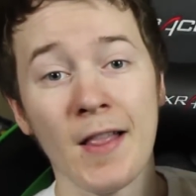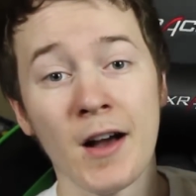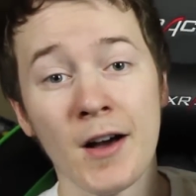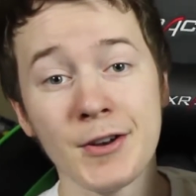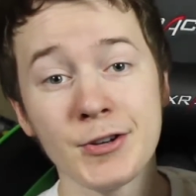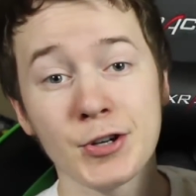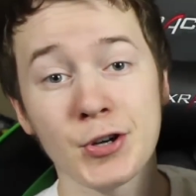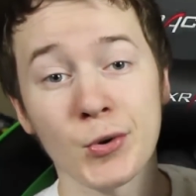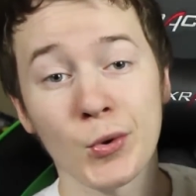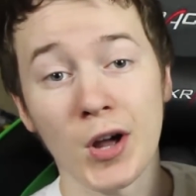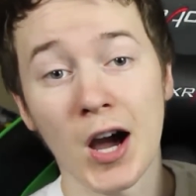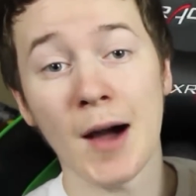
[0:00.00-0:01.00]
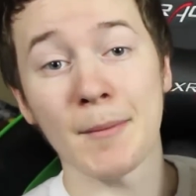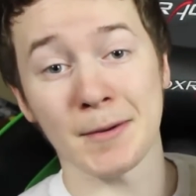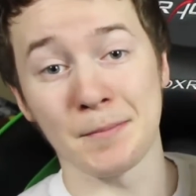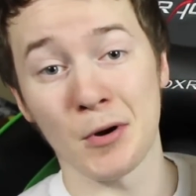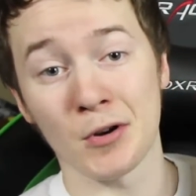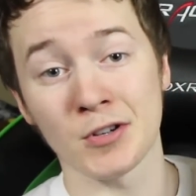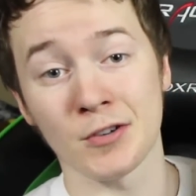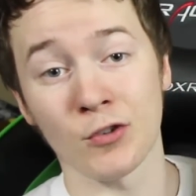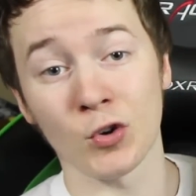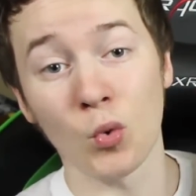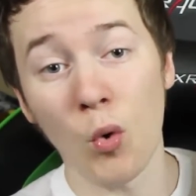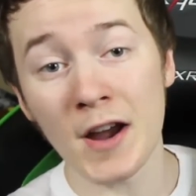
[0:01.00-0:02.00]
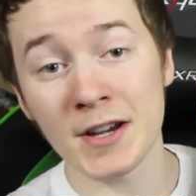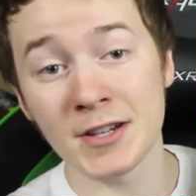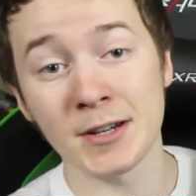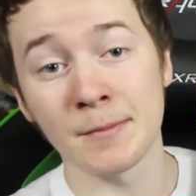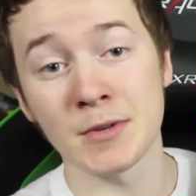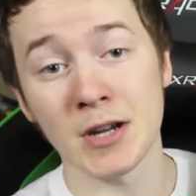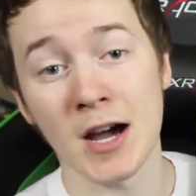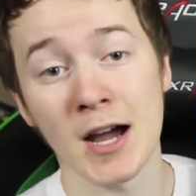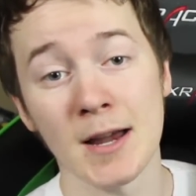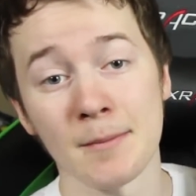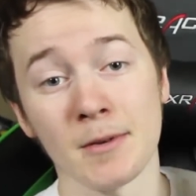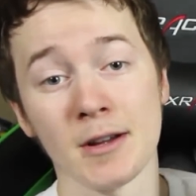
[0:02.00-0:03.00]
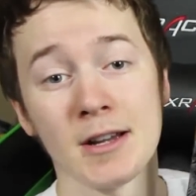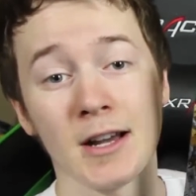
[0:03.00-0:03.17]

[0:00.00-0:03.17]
Ninja Turtle comic books for quite some time.